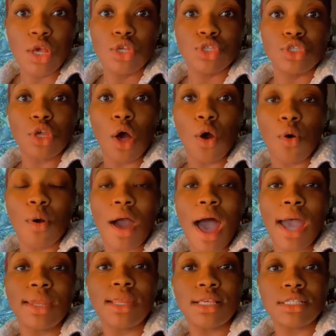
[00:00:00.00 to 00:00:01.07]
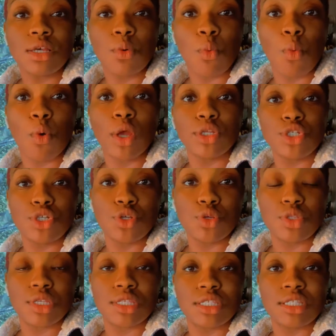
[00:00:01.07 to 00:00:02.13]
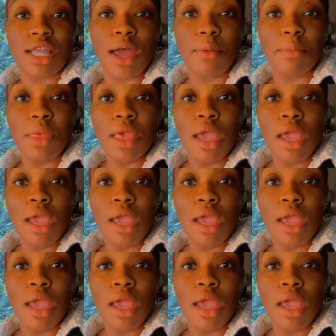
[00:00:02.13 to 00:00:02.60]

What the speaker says: So God doesn't want you to step